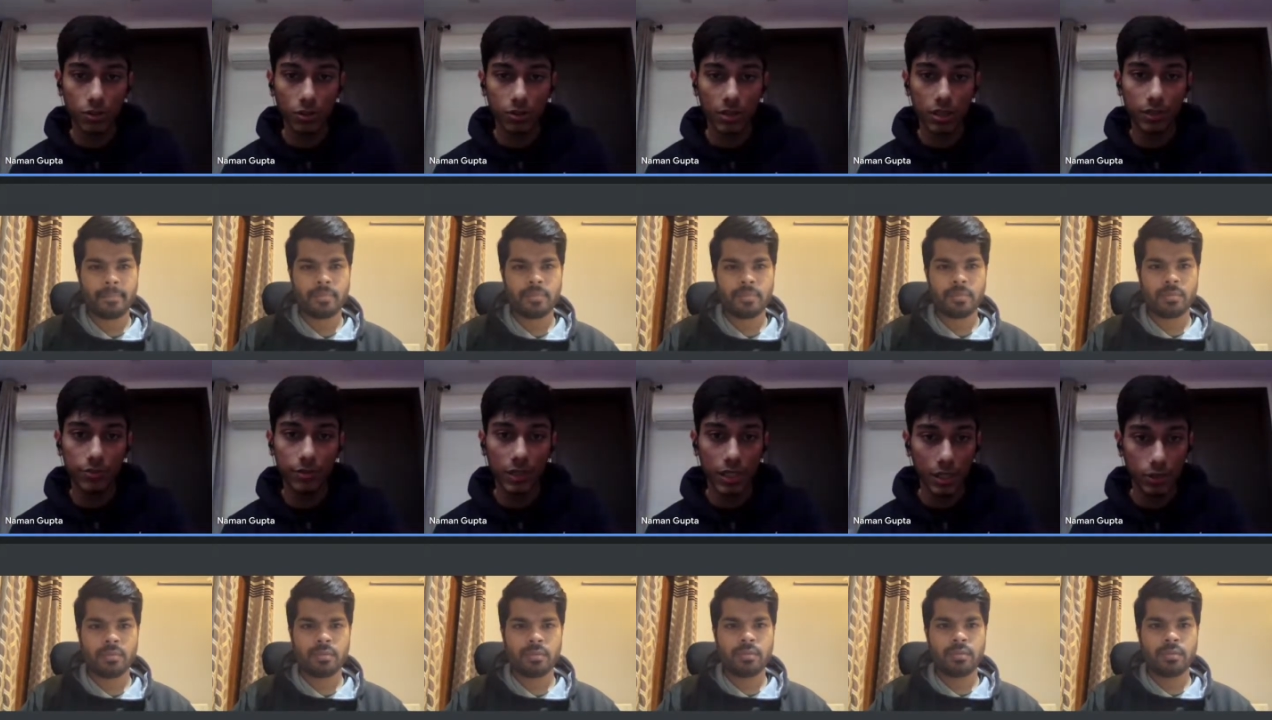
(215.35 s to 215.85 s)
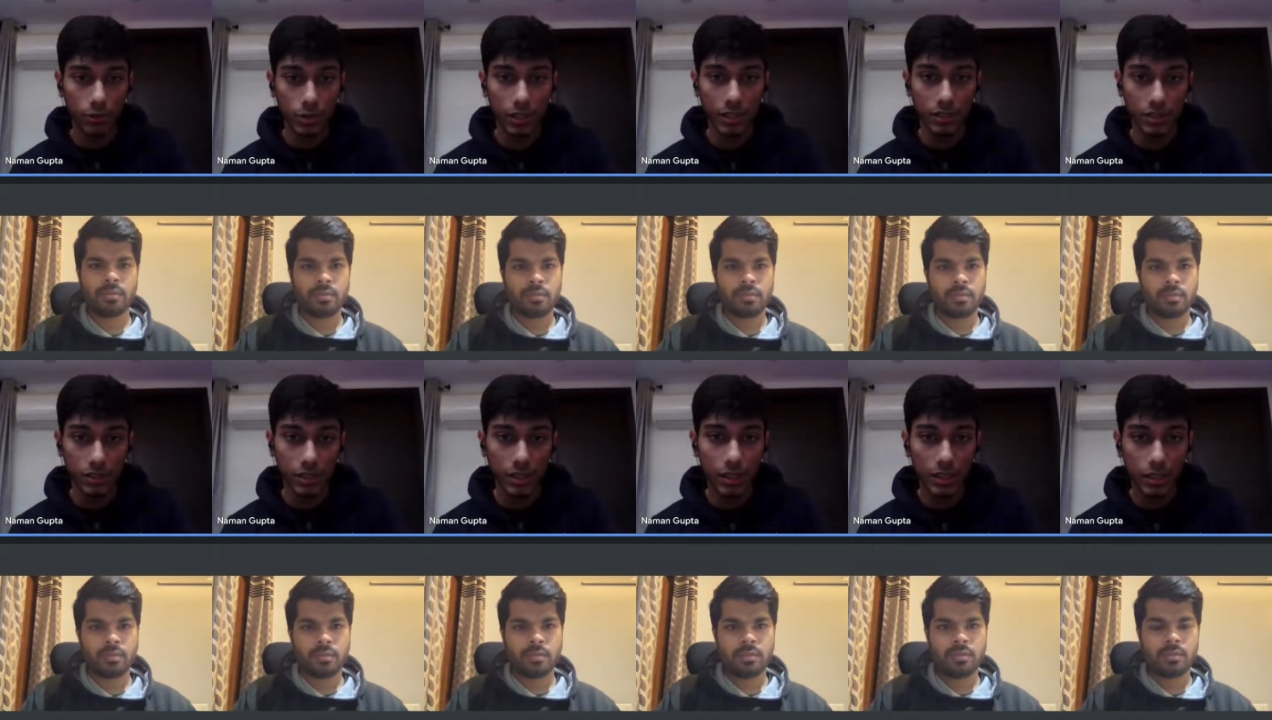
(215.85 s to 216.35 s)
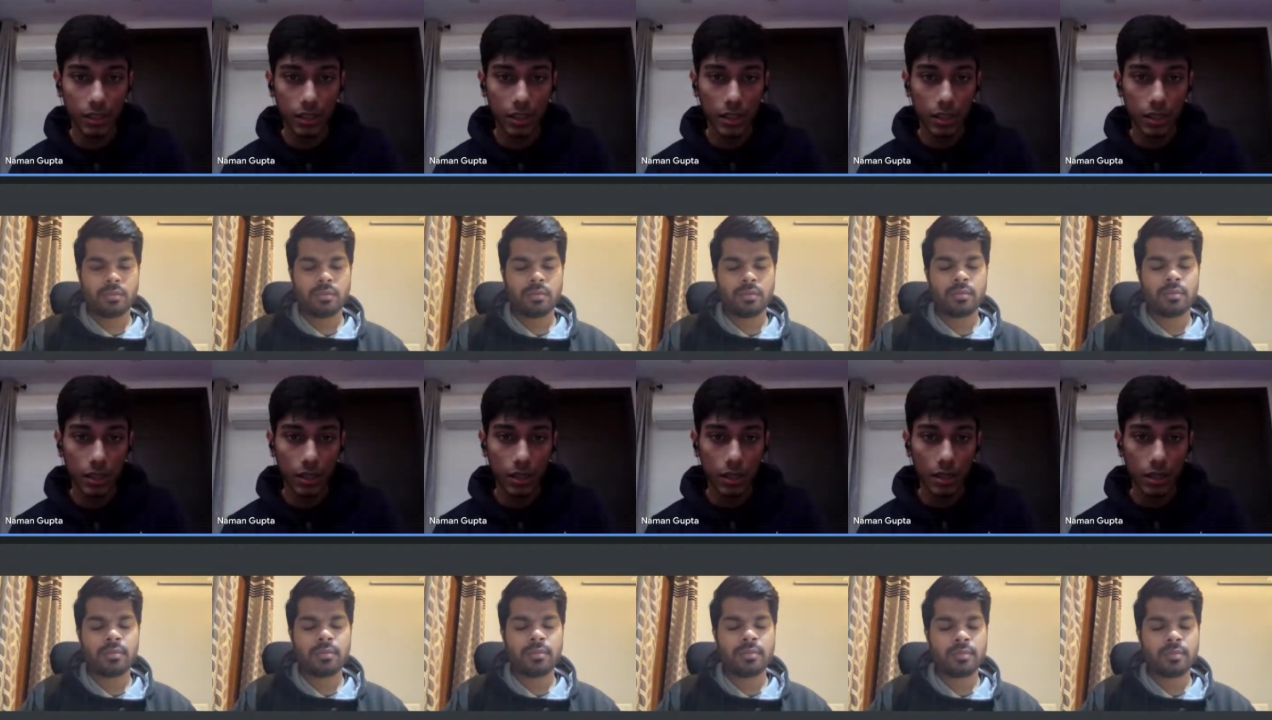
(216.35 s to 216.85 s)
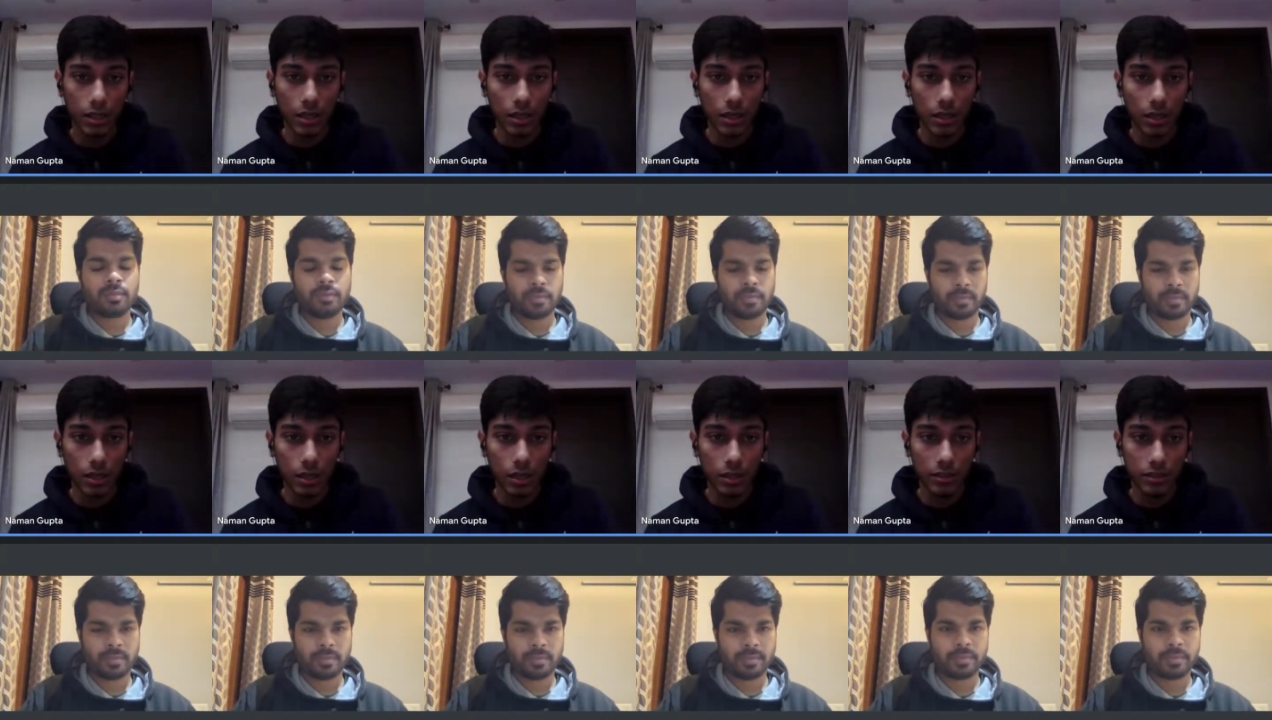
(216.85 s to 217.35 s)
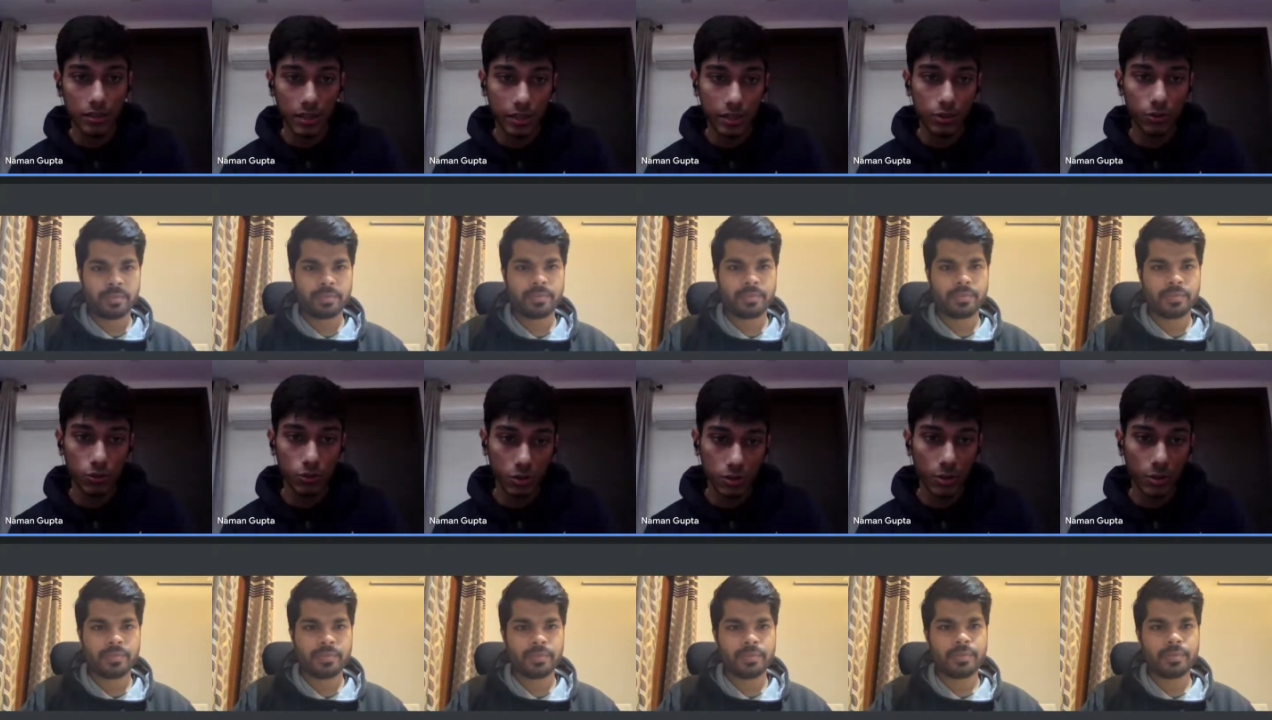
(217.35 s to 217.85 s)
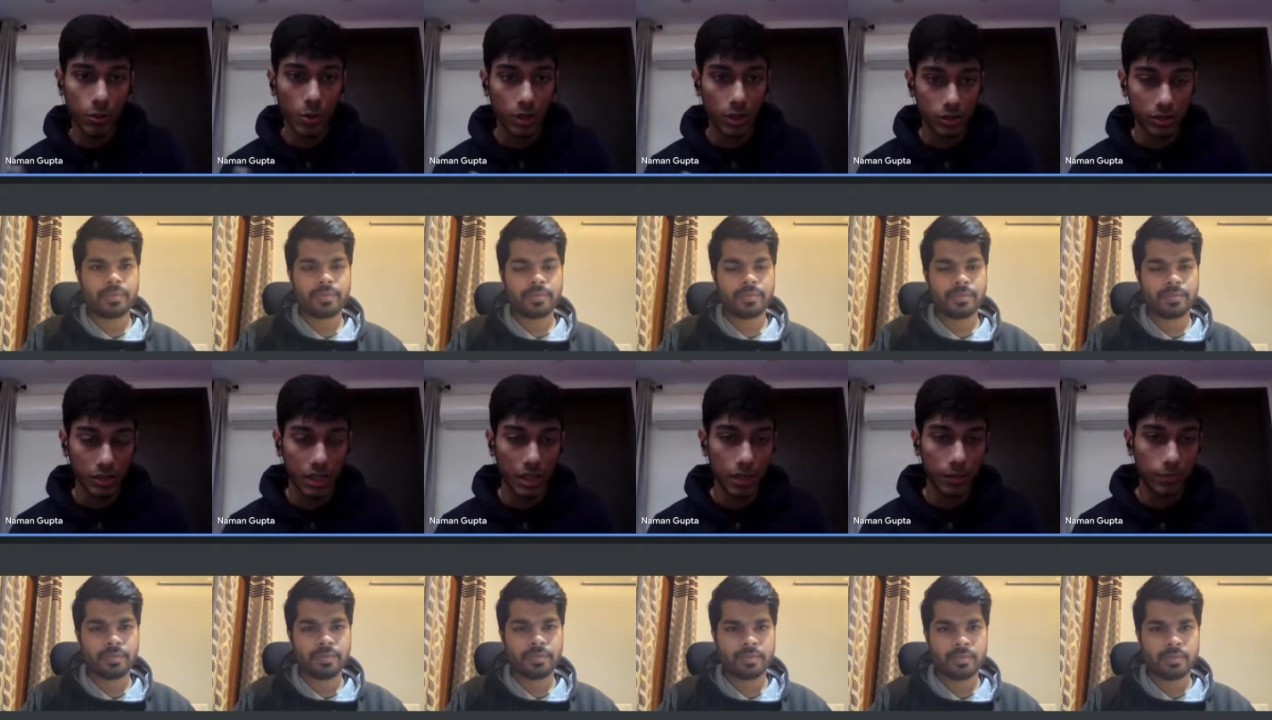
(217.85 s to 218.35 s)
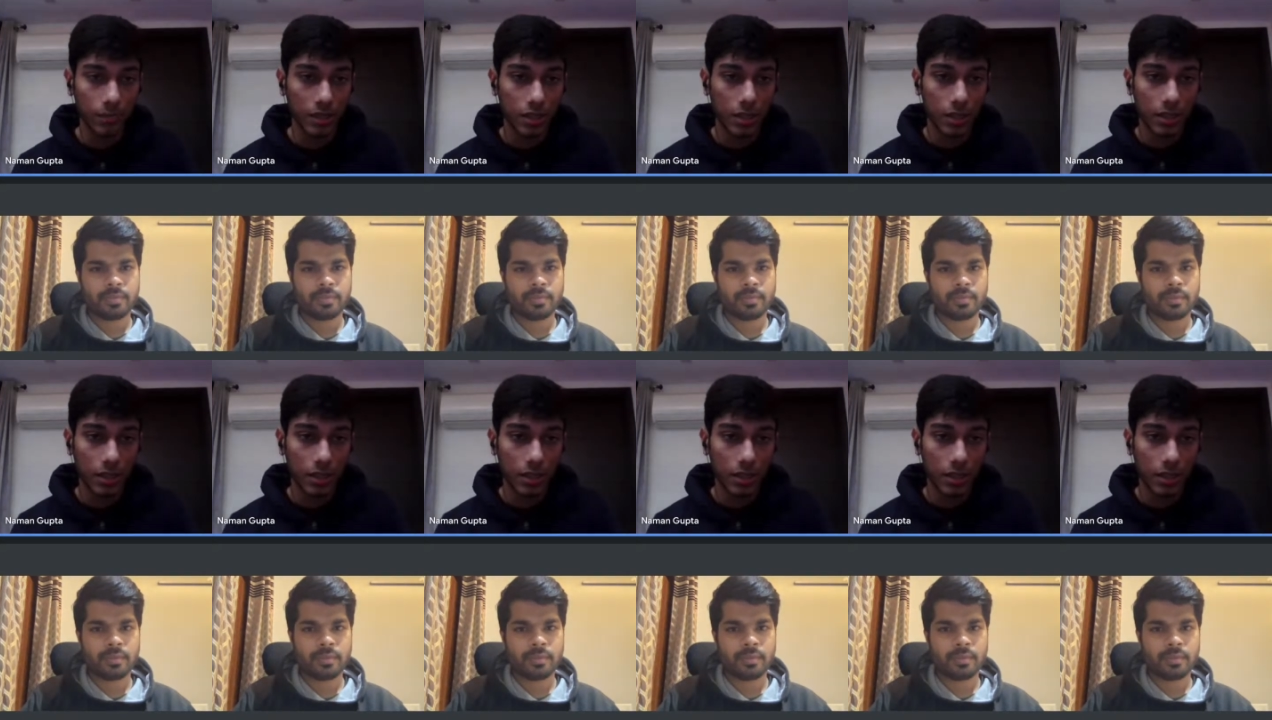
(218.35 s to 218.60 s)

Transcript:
Speaker 1: on the frequency they use the WhatsApp.